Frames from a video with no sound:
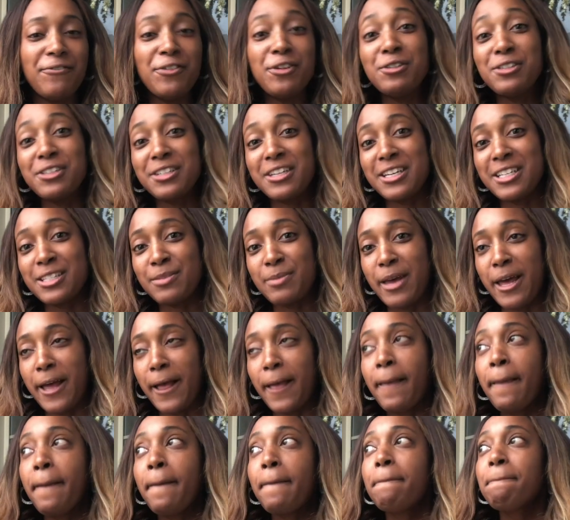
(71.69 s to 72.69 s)
future
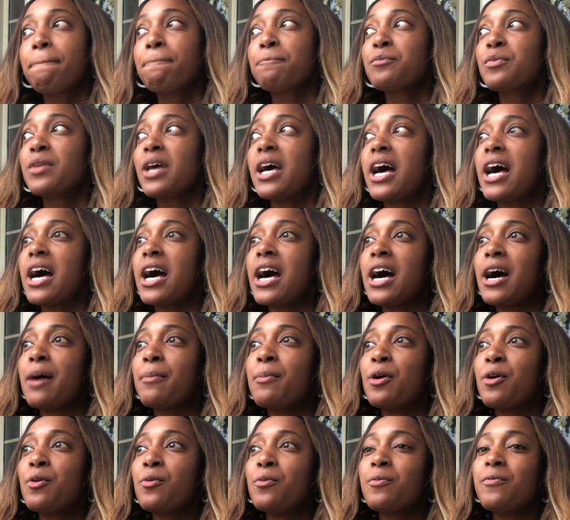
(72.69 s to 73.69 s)
husband,
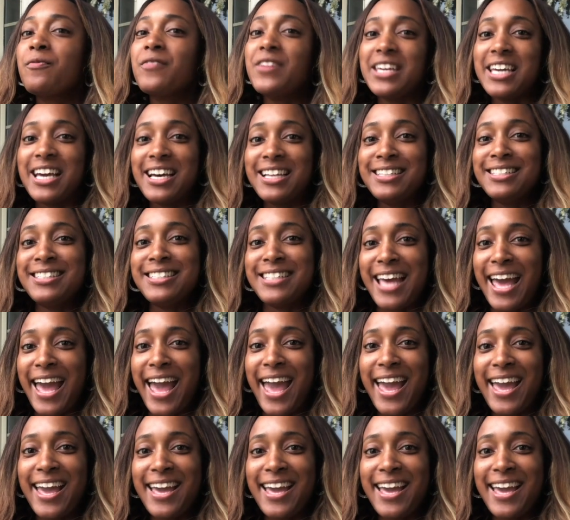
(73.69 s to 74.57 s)
fiance.